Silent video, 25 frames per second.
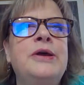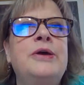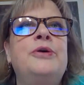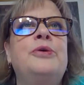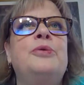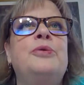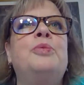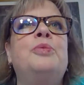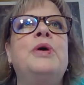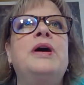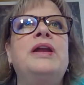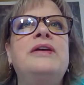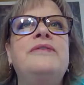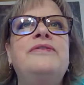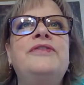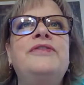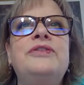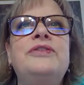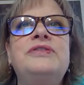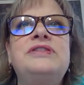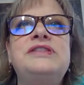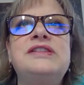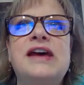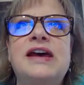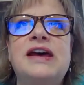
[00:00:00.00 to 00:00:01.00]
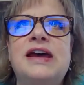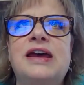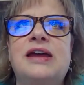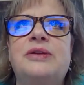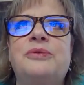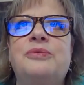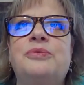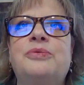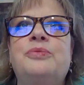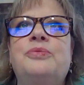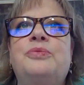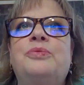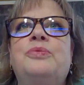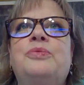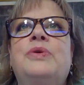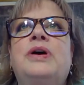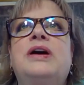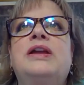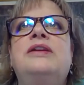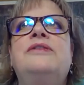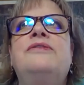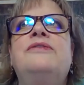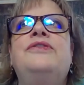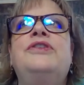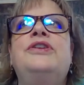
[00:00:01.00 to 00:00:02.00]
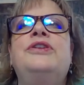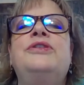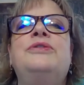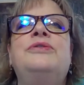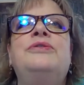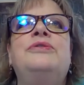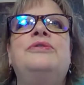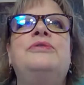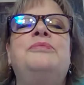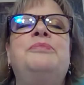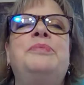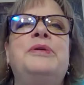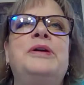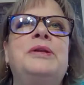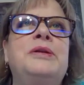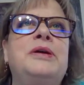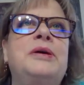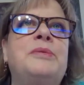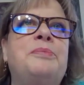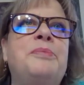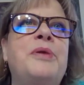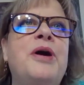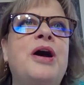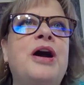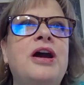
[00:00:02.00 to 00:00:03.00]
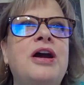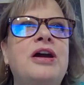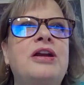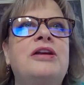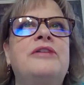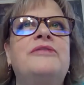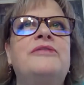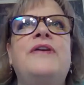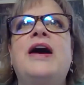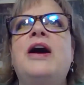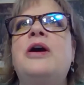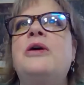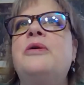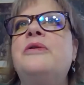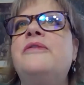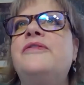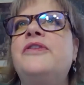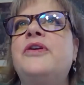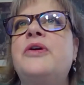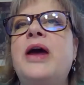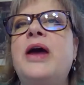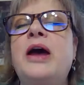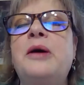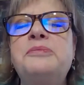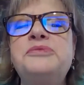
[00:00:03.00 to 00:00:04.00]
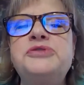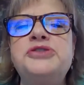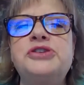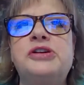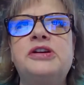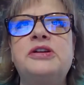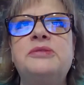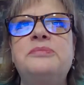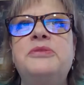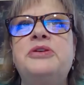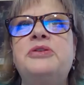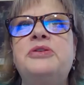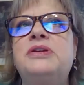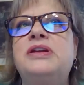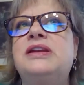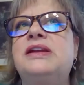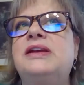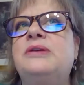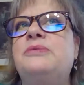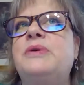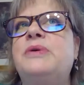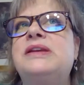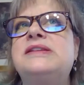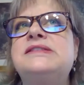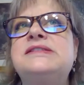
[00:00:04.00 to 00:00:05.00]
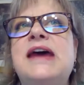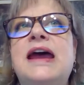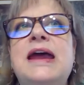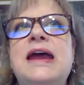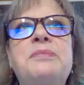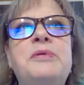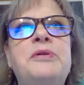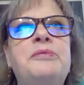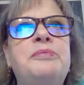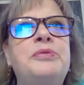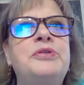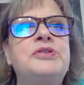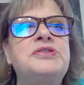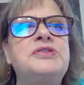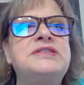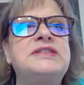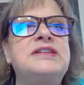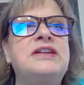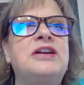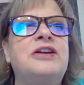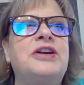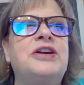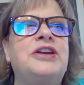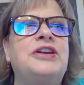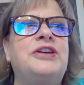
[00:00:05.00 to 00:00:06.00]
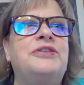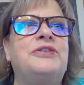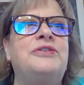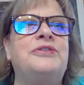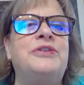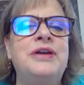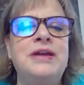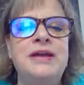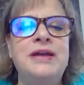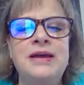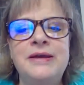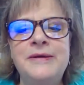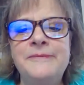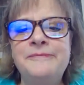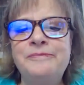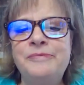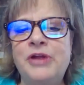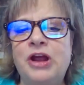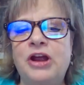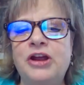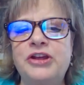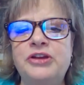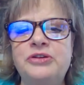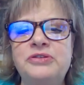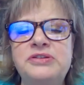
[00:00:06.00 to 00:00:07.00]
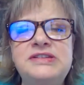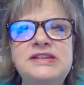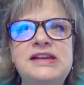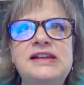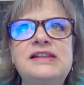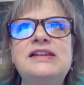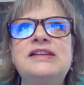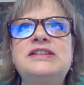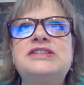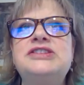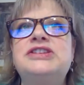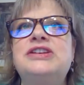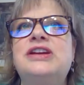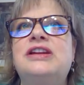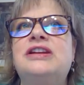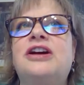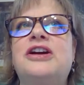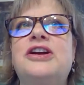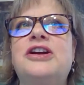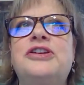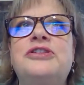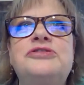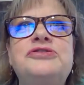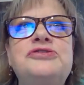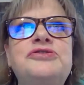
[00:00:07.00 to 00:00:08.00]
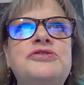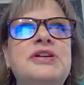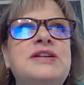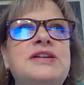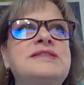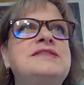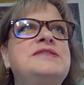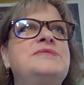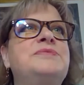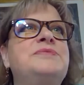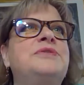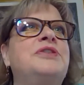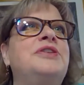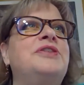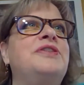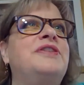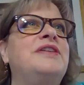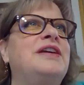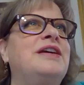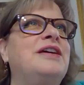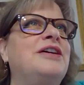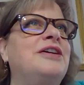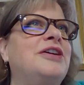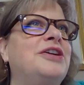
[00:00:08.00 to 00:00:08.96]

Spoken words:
What have you done? What have you been a part of? How have you helped your community? What type of person are you? Are you diligent? Are you trustworthy?